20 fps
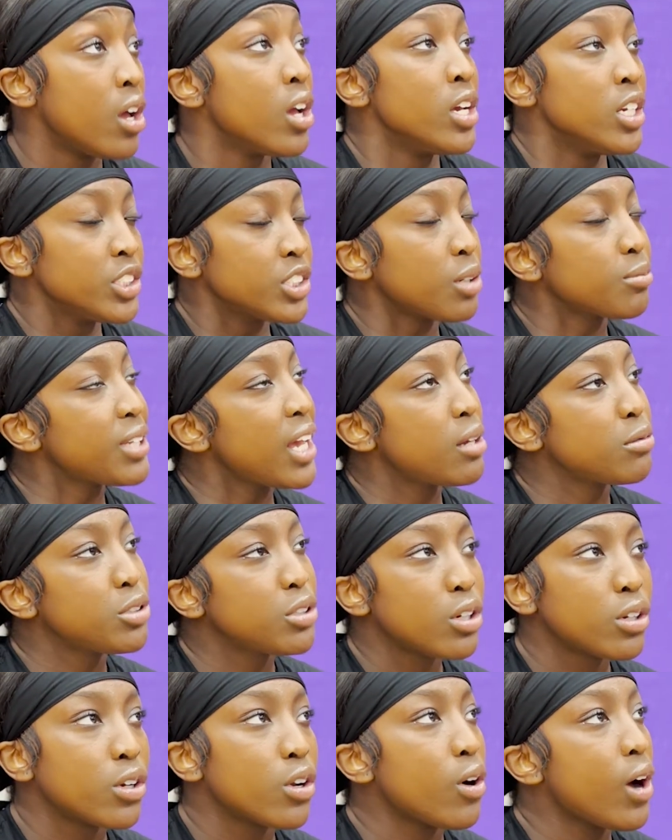Sometimes you
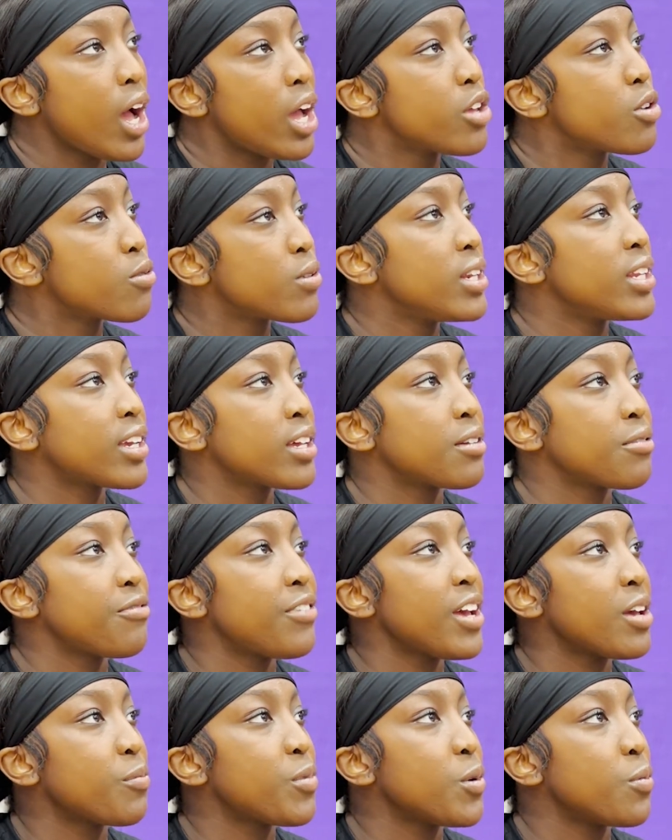don't know how you really can
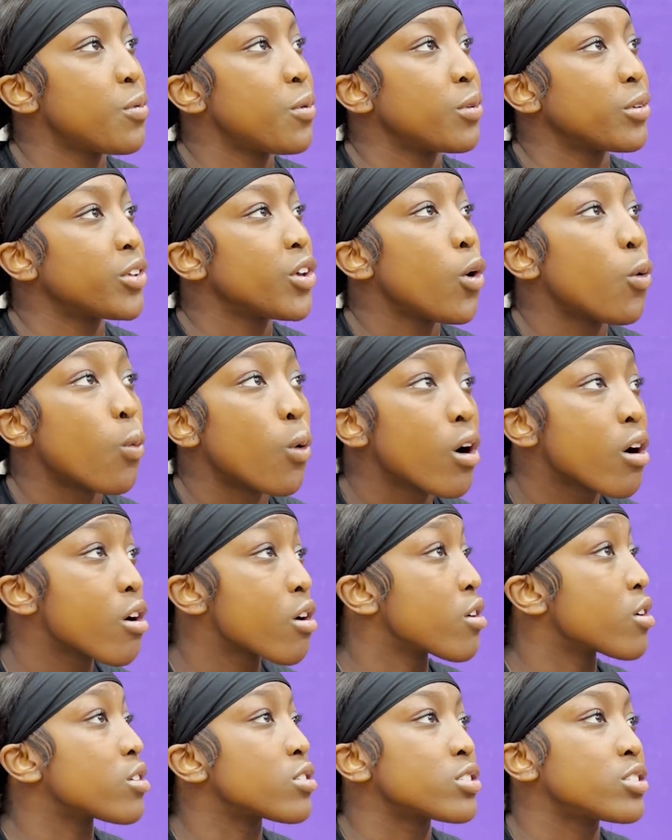affect people. Your
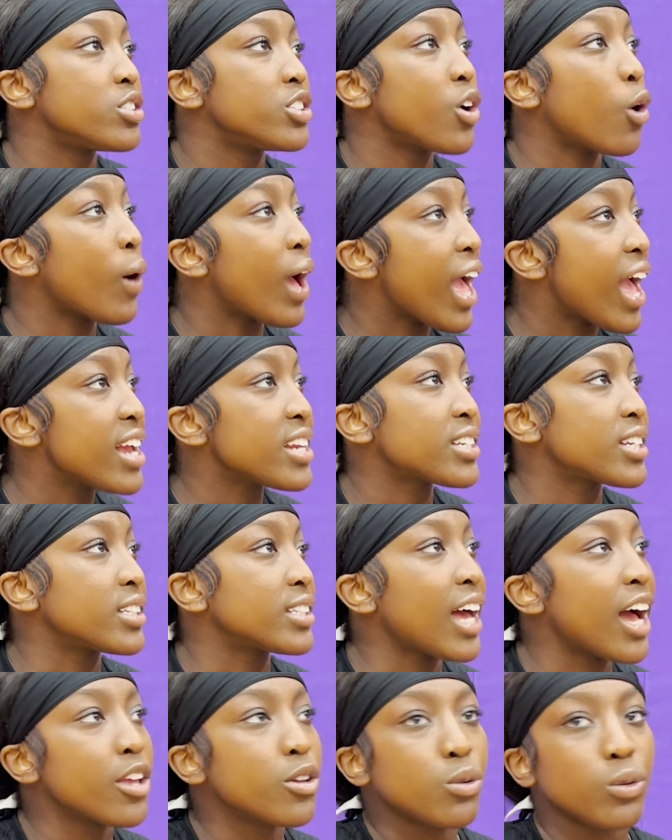words, your actions,
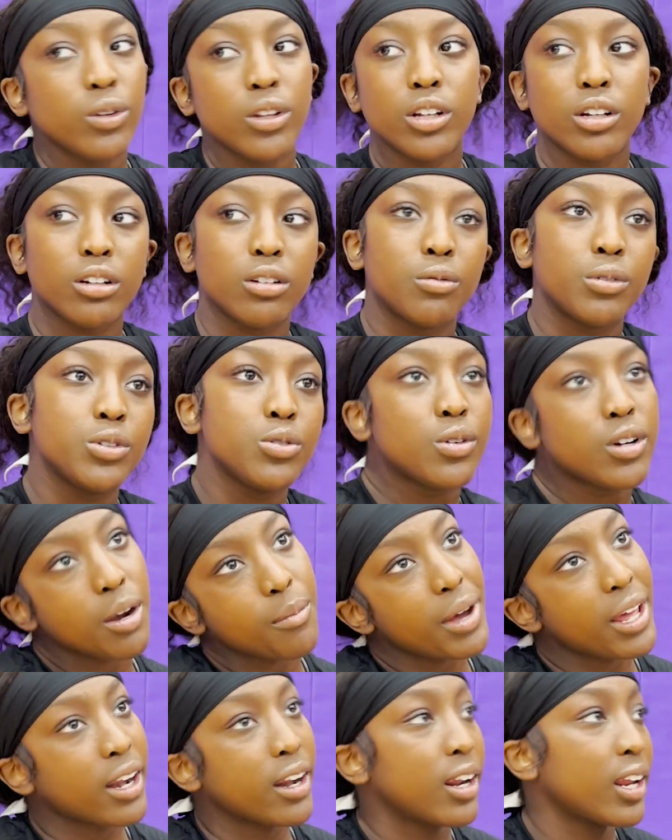how you look when you
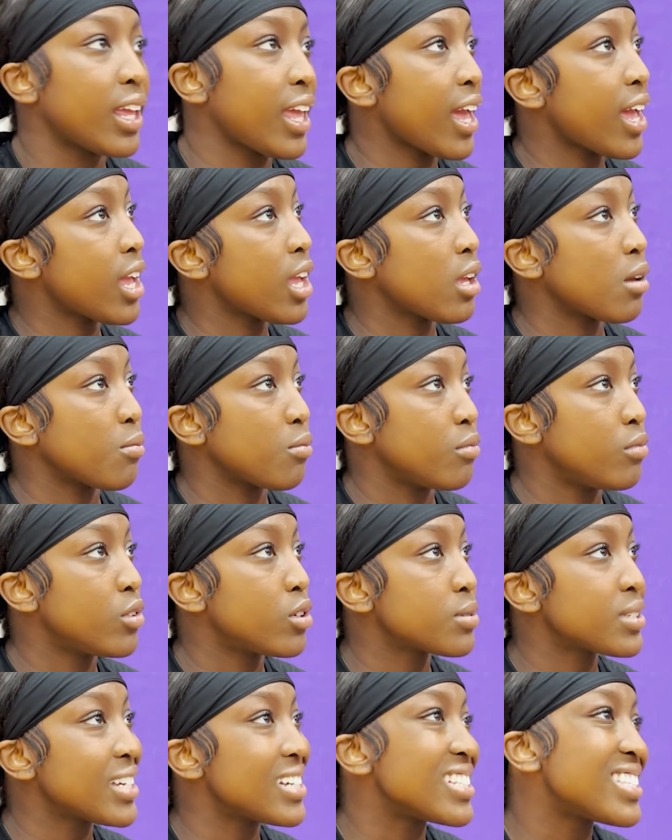come out of the game. You
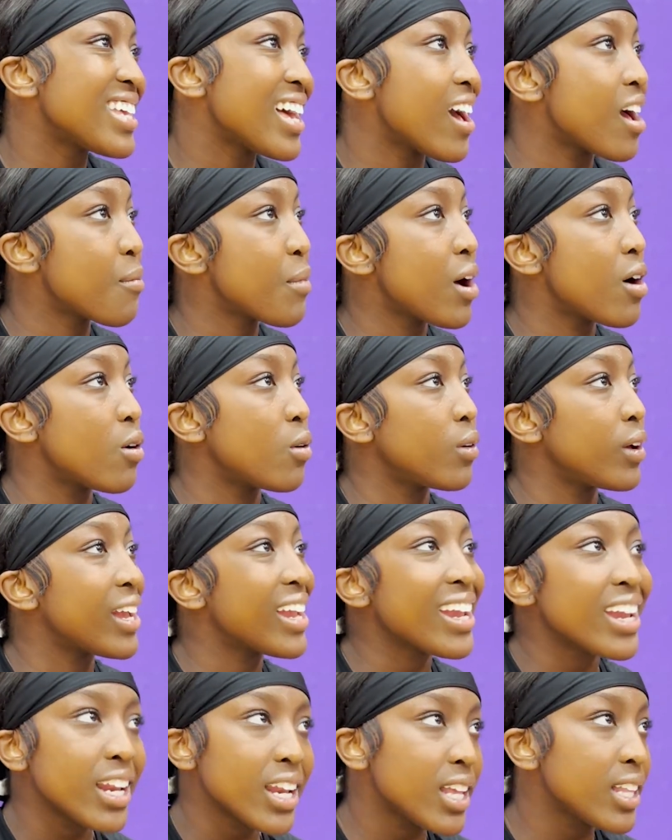know what I'm saying? A timeout,
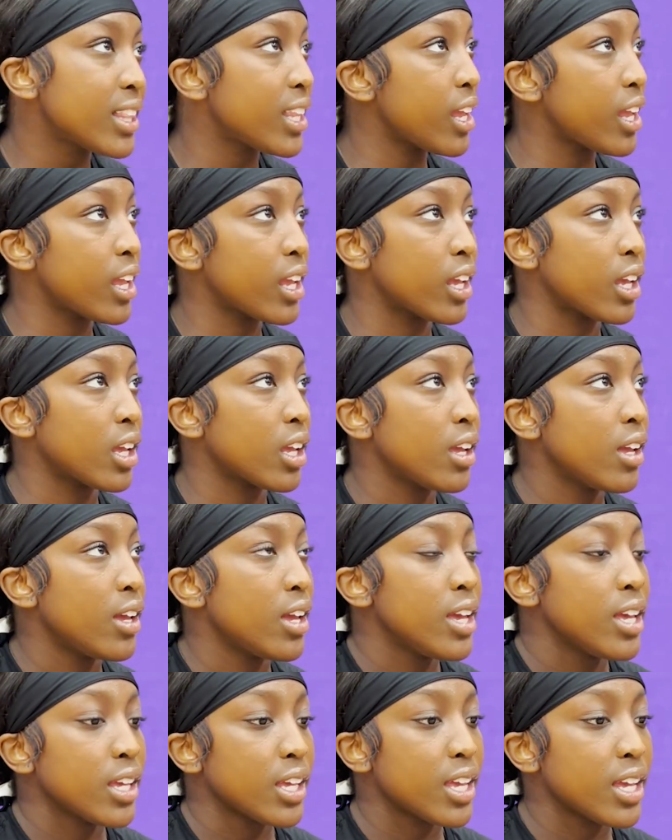anything.
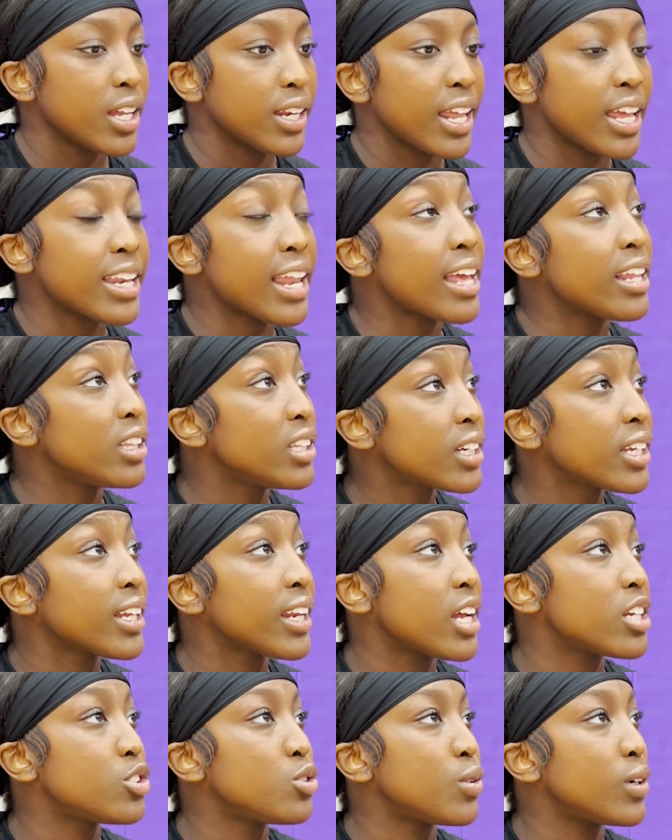They
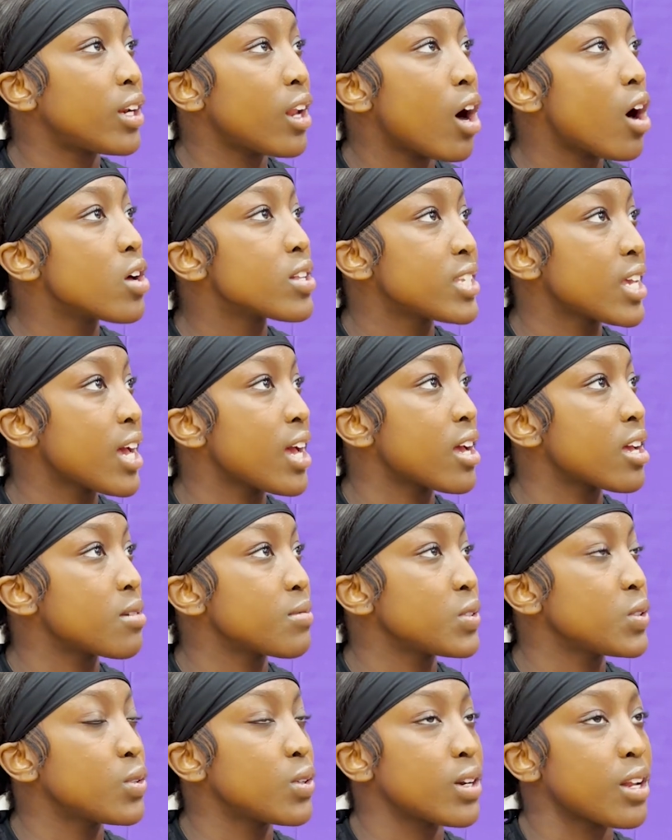looking at you at all
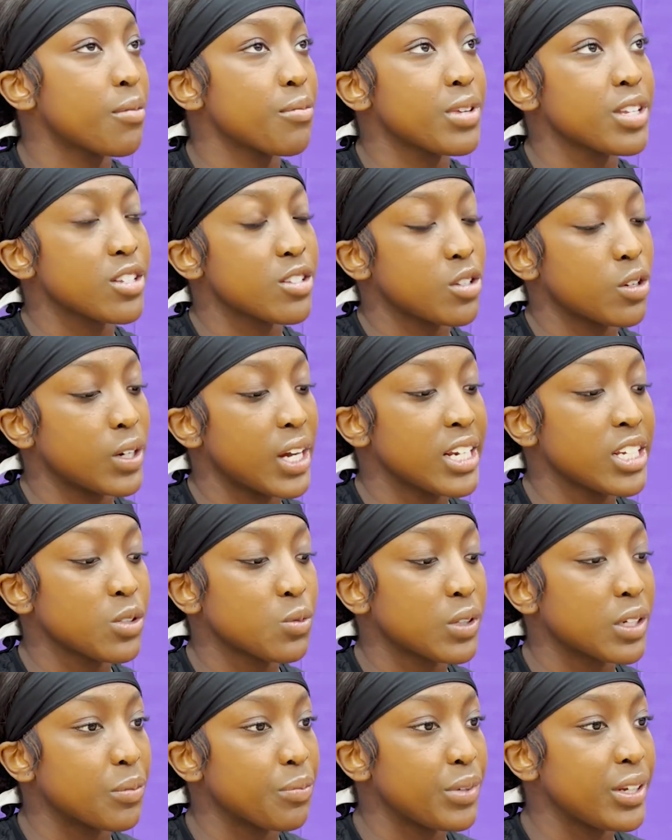times. You know what I mean? So I
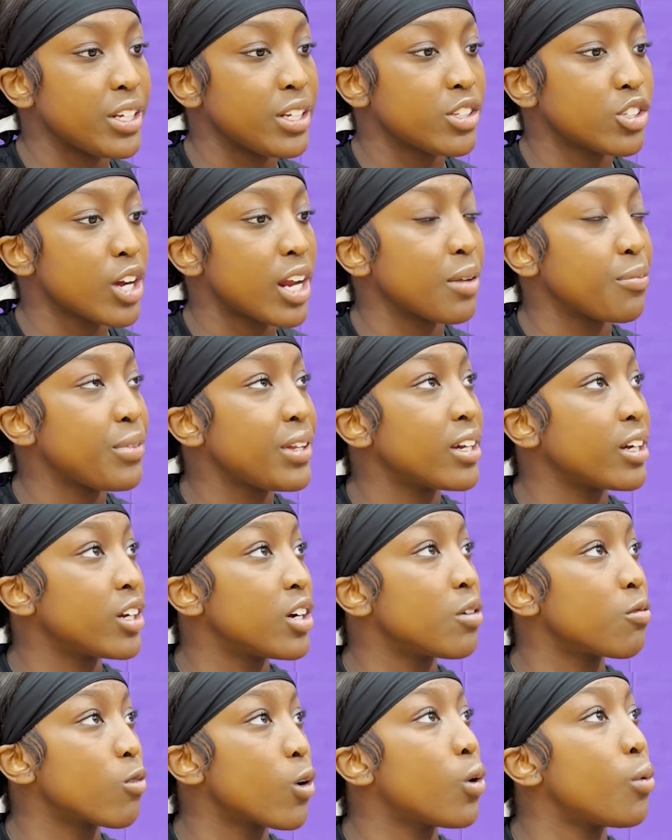just want to try to be a
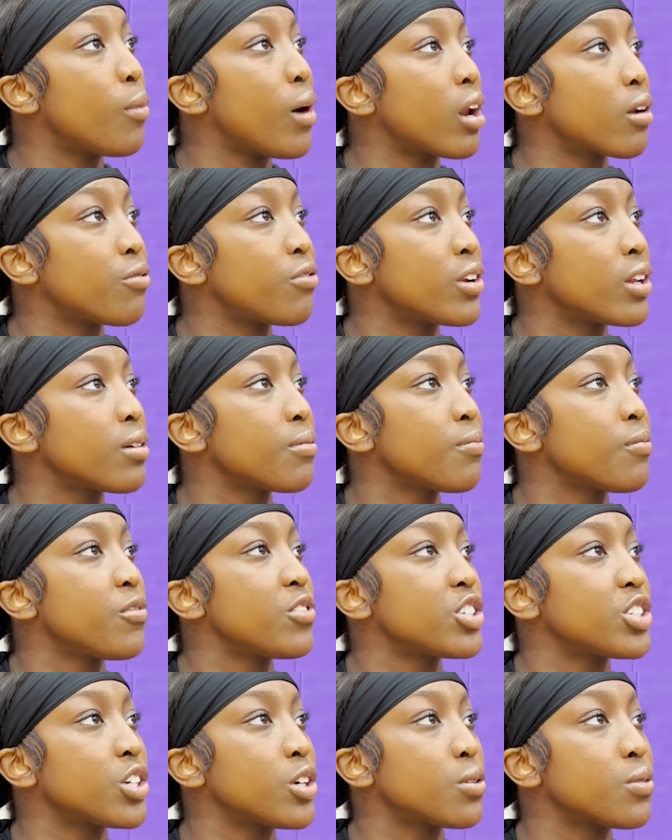good role model for them,
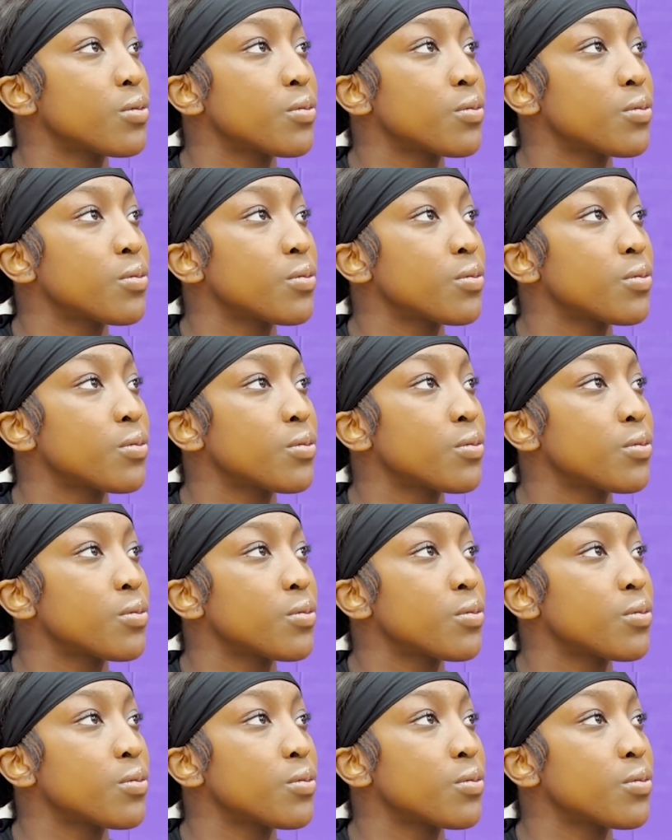for sure.